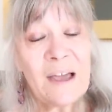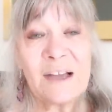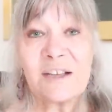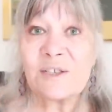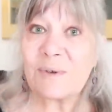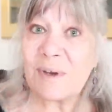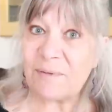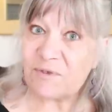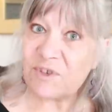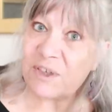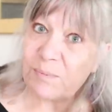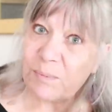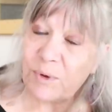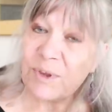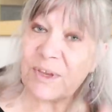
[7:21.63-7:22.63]
and so I've
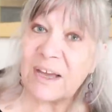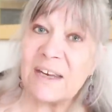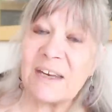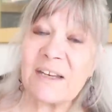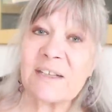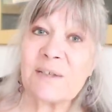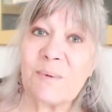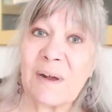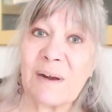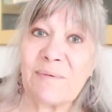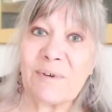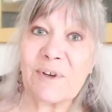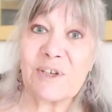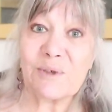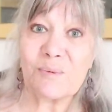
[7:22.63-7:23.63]
just put that in as well
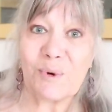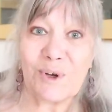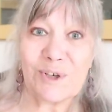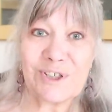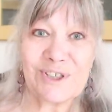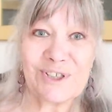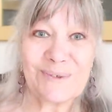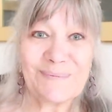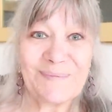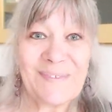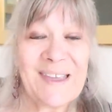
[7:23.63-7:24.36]
for you to watch.